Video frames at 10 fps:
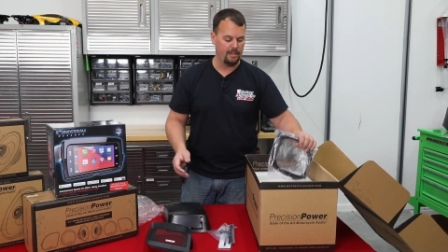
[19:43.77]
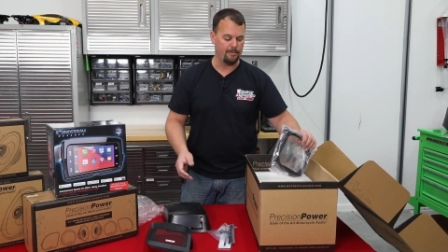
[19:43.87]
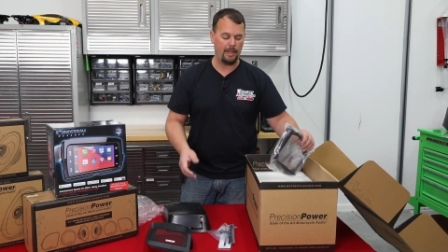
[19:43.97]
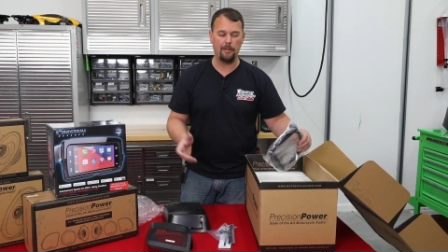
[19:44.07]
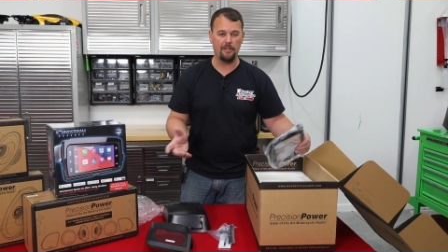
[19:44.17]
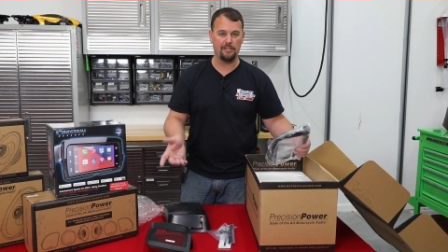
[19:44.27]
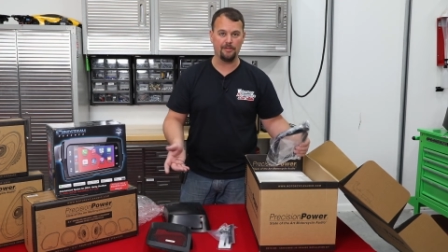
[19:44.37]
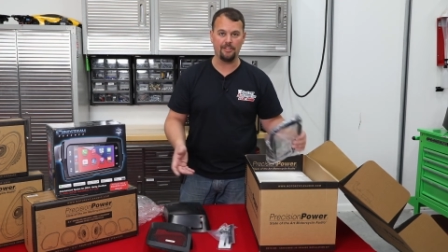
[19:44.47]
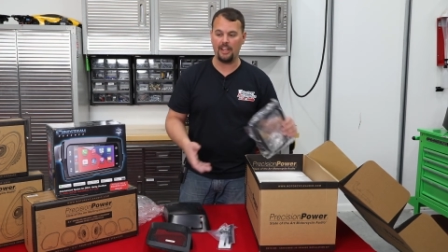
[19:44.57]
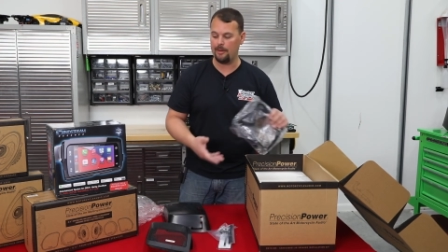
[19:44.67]
Maybe with
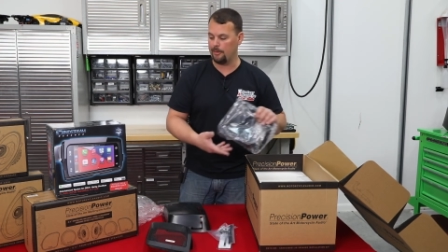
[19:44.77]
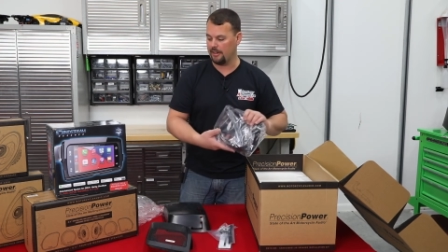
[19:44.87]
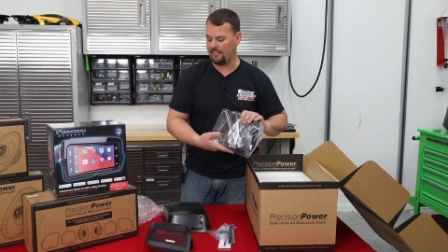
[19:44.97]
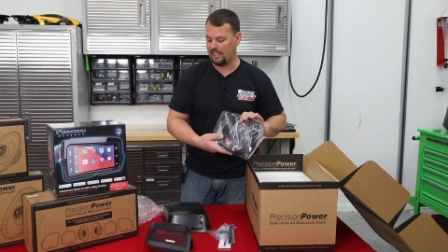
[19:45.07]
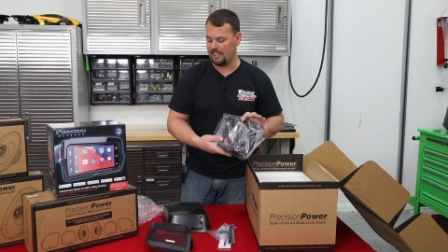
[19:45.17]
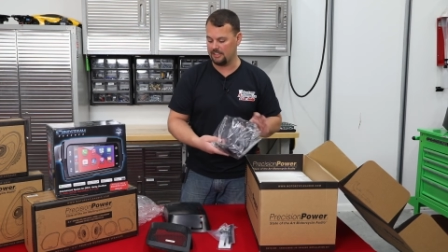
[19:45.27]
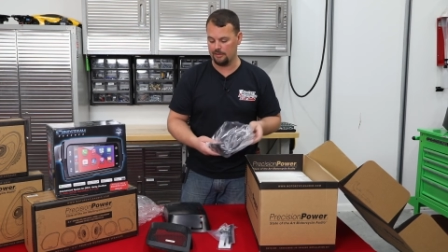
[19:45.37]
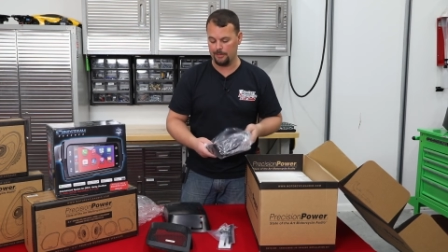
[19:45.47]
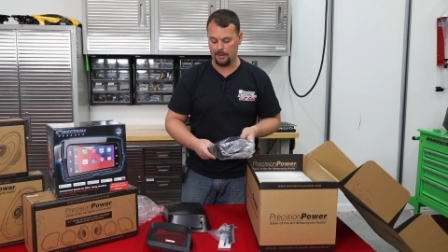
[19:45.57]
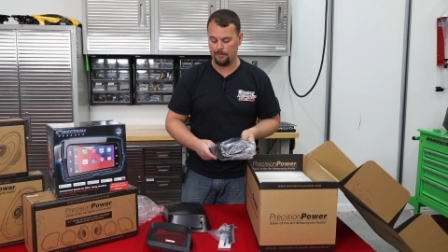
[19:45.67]
some slight
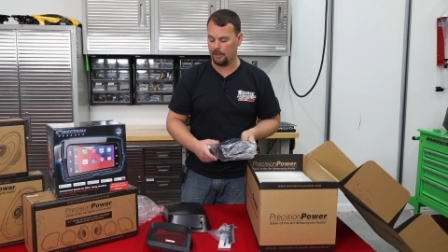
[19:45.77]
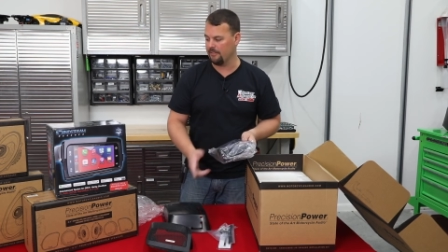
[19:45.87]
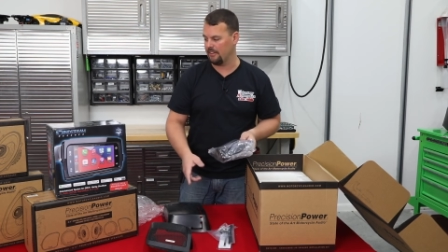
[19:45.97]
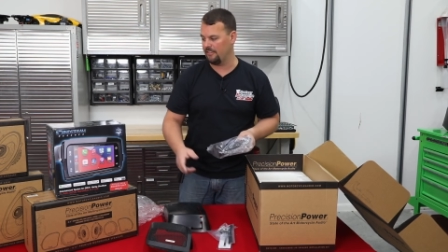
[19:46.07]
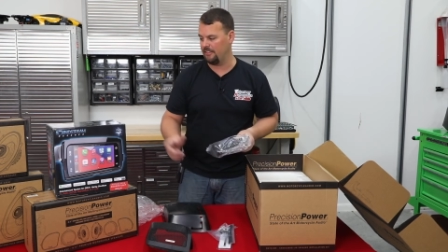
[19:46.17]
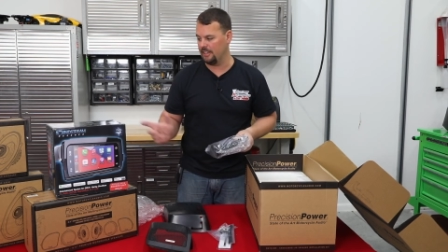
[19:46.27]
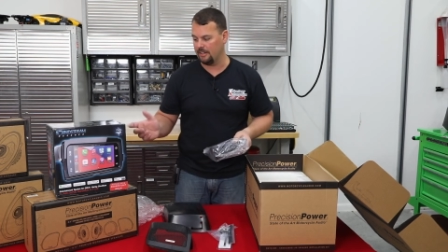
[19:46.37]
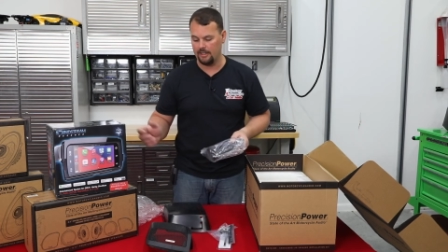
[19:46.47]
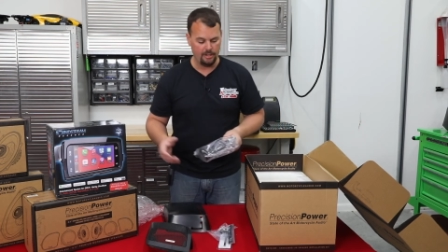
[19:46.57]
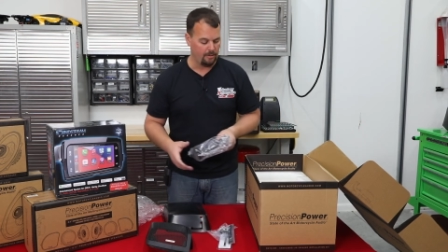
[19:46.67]
modifications, but a perfect
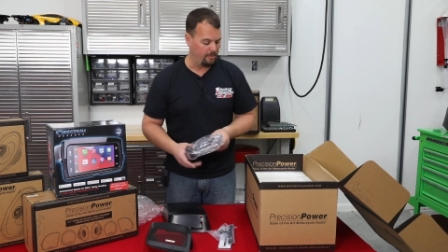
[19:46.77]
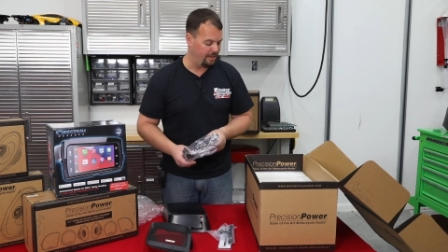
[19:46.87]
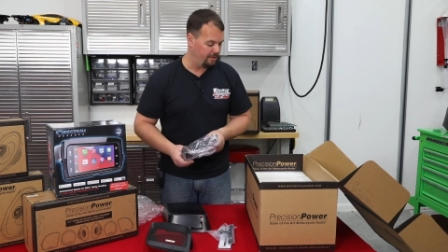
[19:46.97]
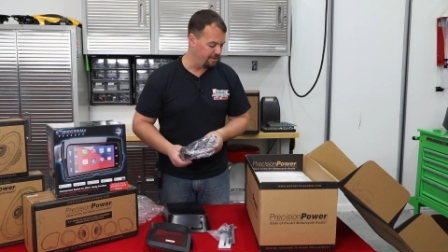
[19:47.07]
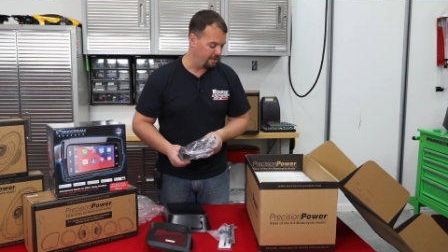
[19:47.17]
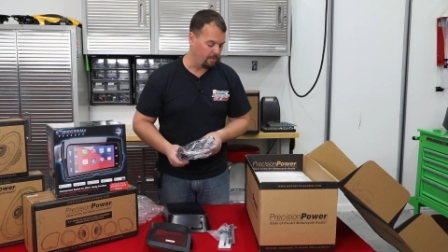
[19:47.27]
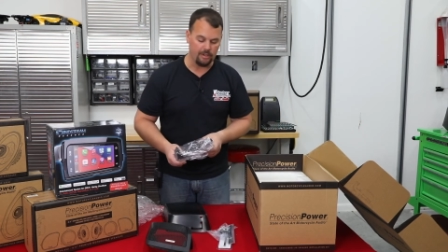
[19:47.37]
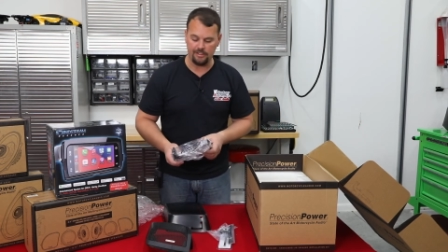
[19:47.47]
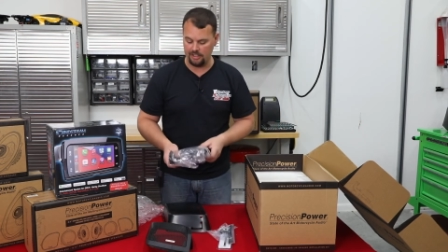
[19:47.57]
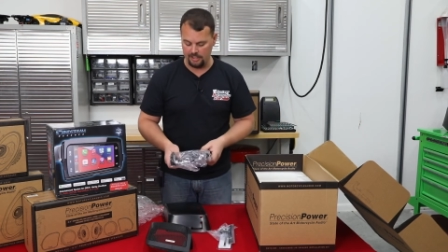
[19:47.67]
fit when using the
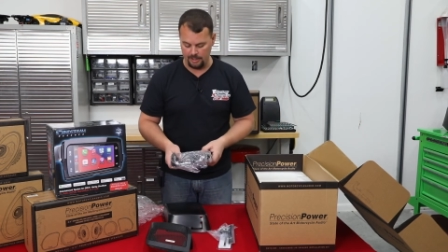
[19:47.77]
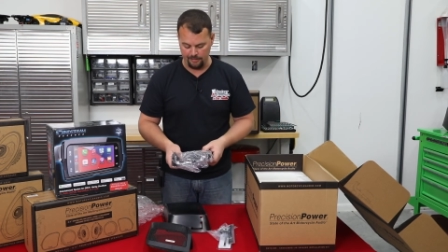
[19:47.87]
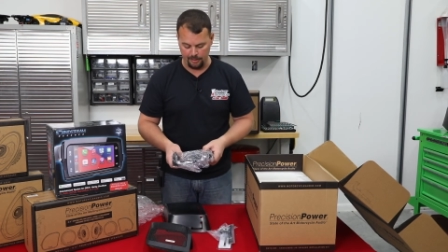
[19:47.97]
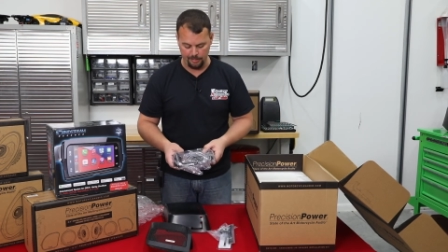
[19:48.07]
ones that come from